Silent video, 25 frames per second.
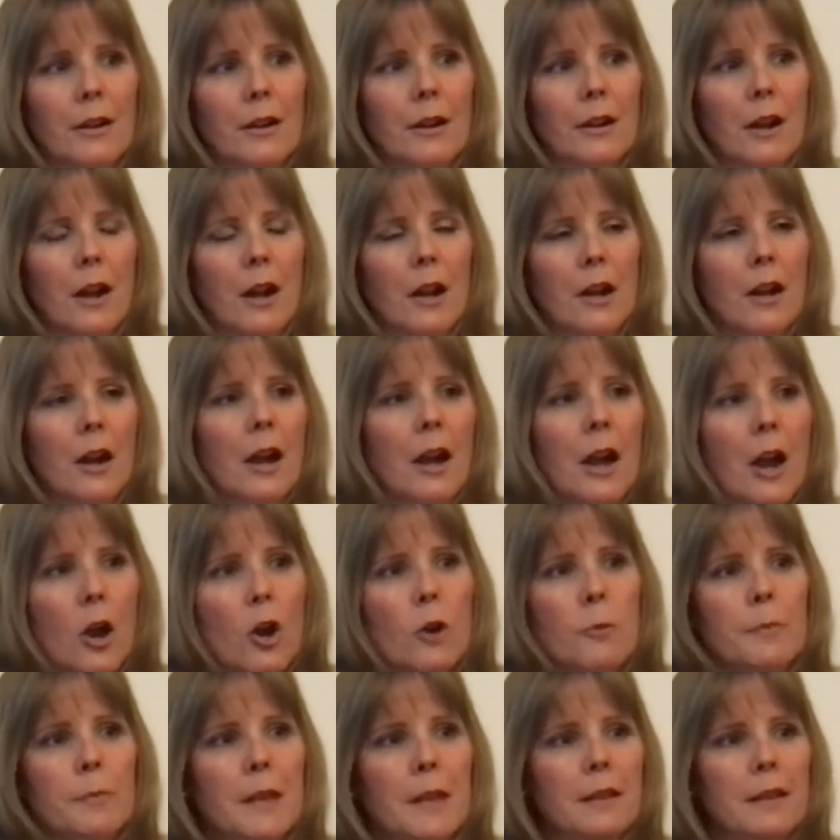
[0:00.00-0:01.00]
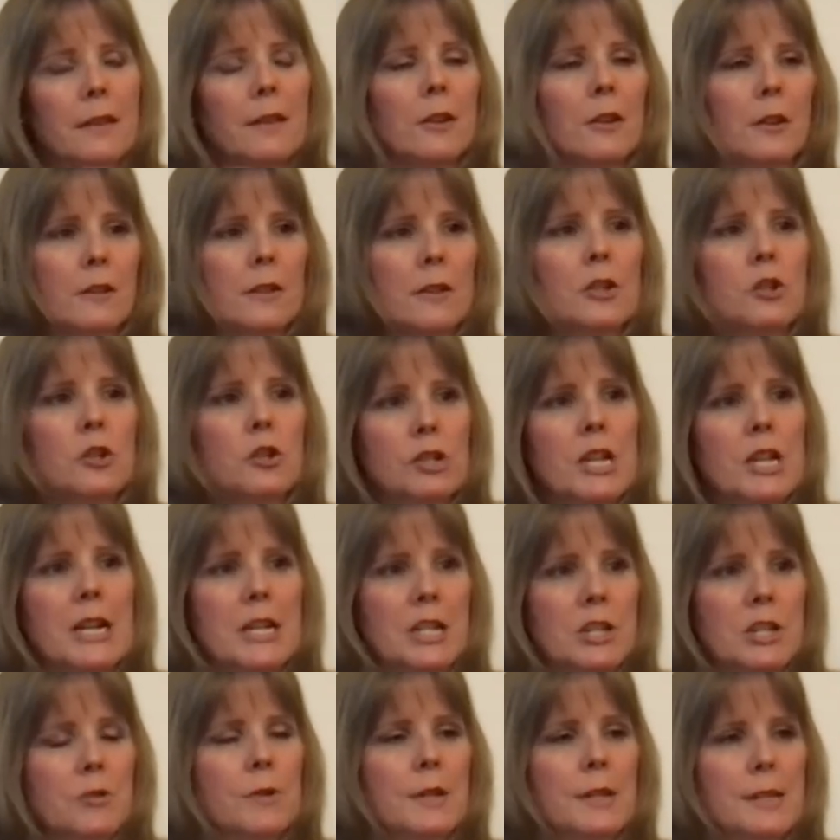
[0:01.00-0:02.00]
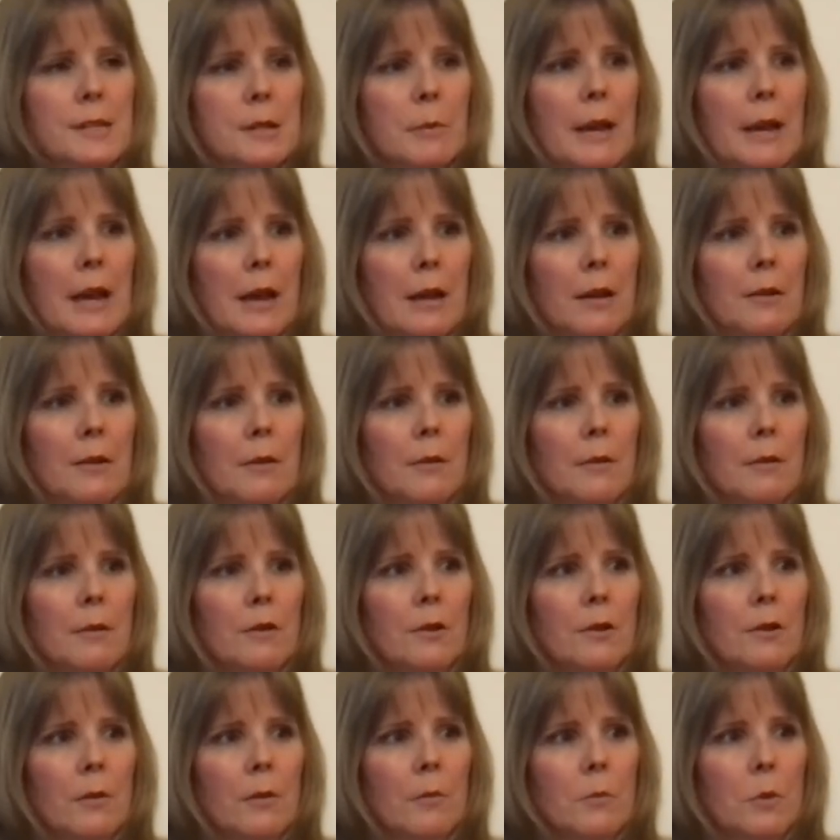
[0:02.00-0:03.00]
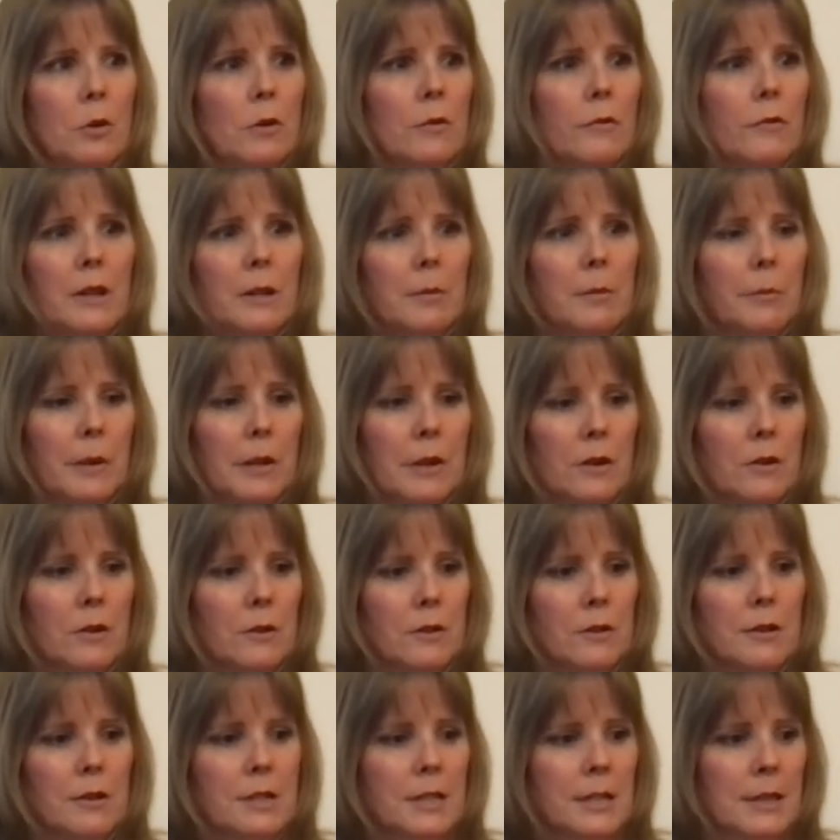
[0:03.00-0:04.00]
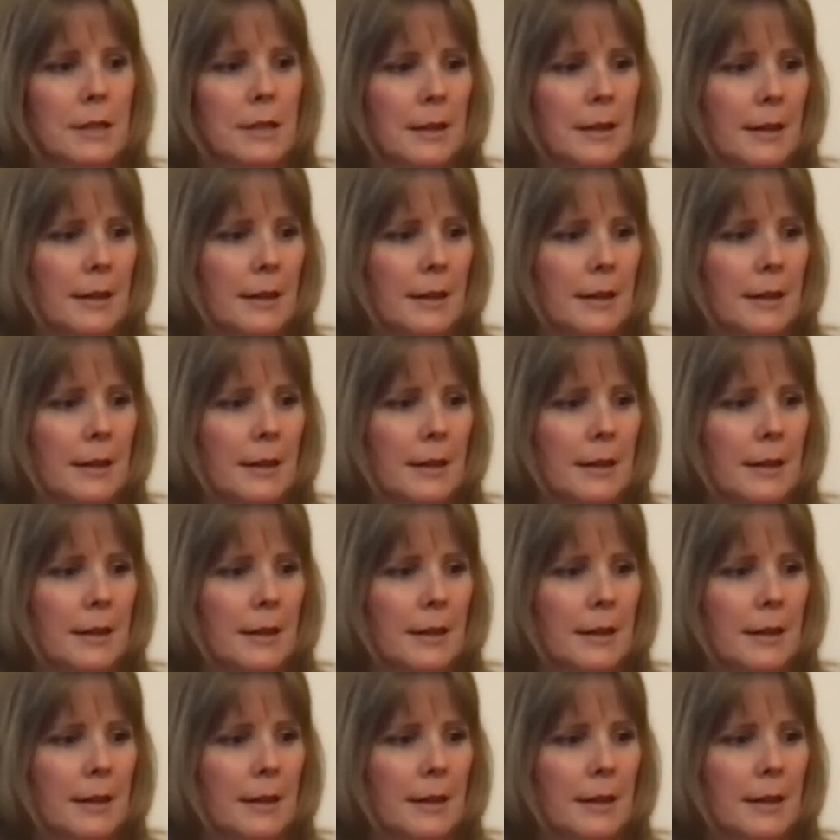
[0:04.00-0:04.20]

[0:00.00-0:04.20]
I hope that, you know, the trajectory is about, you know, moving beyond,